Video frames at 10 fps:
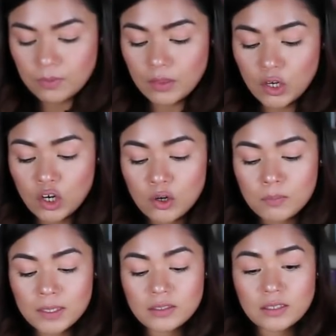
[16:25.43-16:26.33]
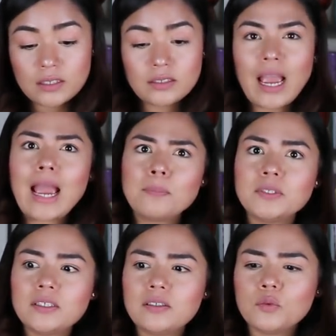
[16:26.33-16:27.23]
The Hermit is
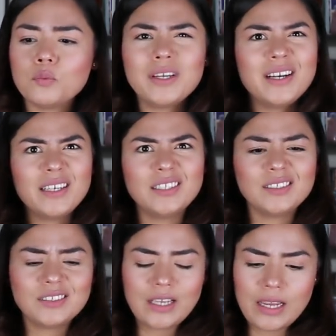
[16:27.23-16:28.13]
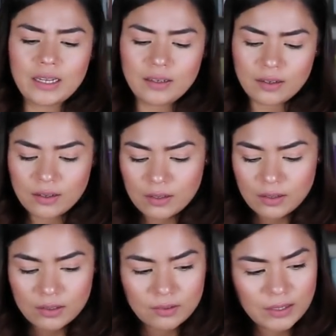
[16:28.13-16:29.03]
absent. What did I just say?
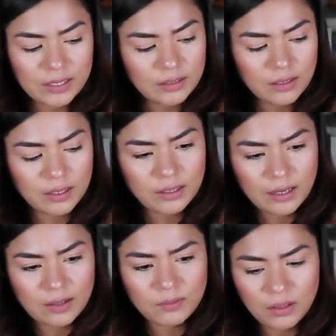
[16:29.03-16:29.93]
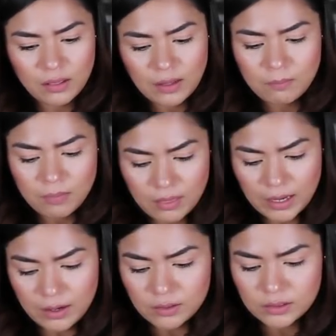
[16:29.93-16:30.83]
Right? Not having them
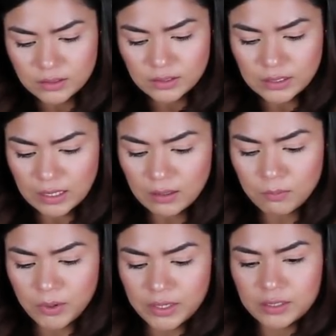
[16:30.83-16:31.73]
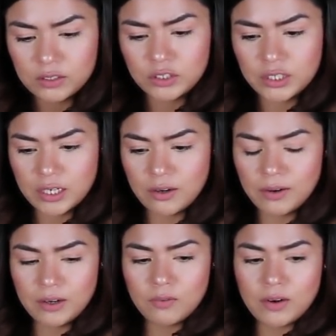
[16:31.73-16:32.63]
there, celebrating,
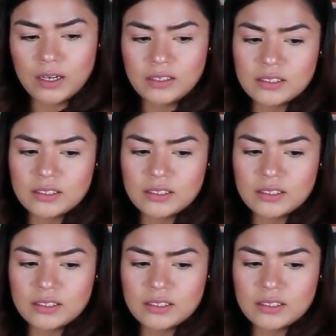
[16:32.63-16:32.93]
cheering, right?